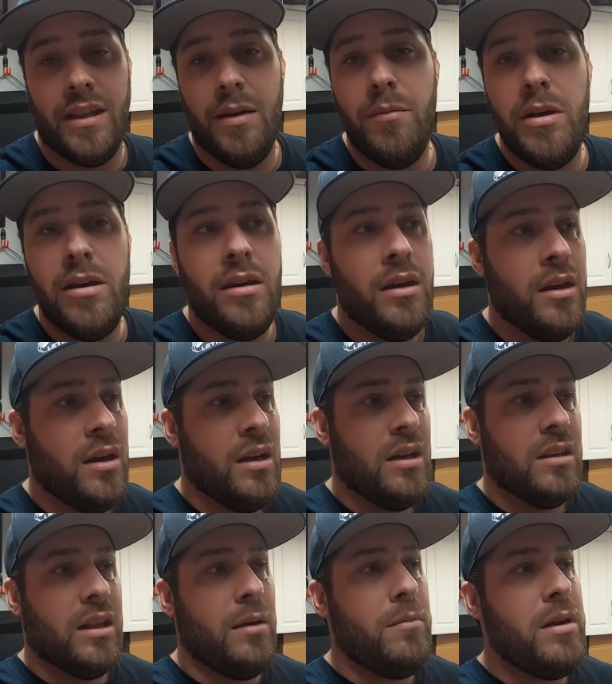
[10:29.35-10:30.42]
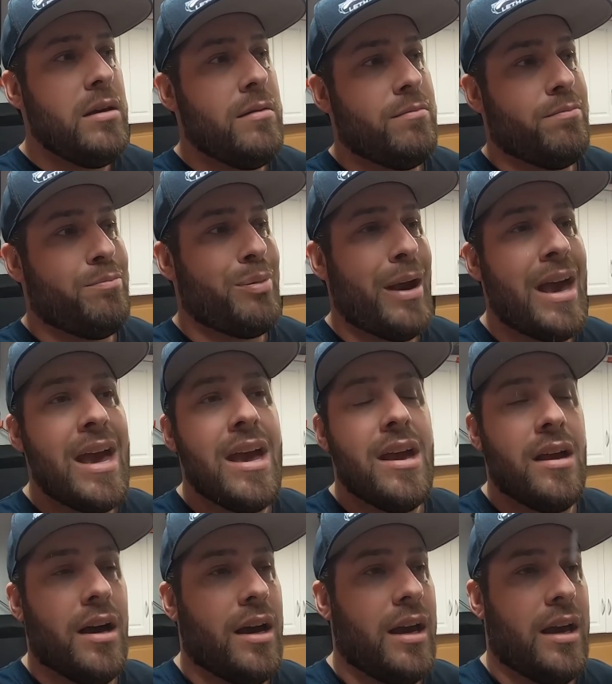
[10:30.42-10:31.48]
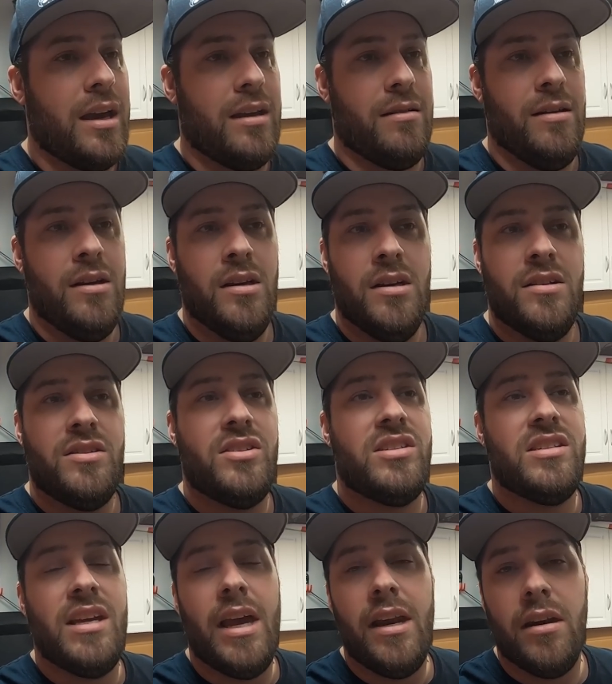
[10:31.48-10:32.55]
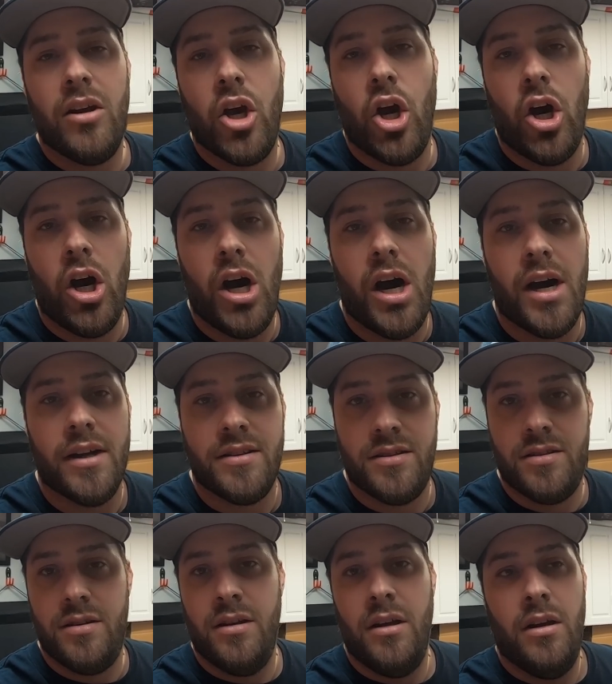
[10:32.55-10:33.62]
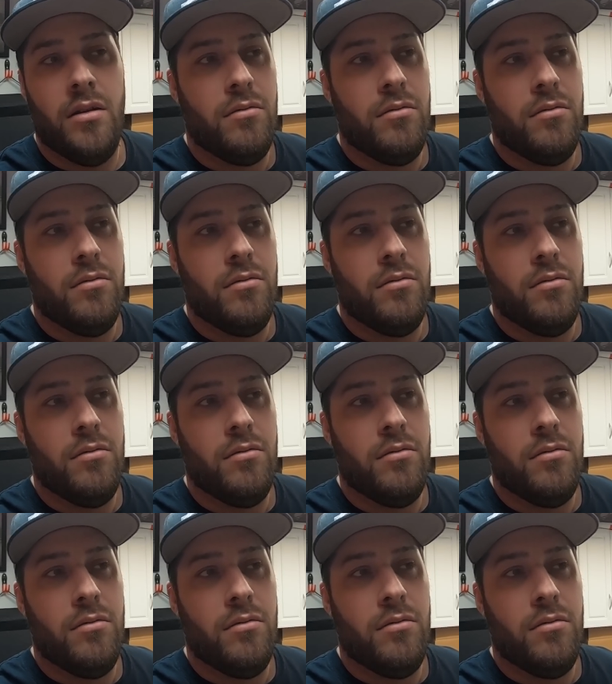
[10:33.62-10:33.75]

Let me, let me pay a set cost,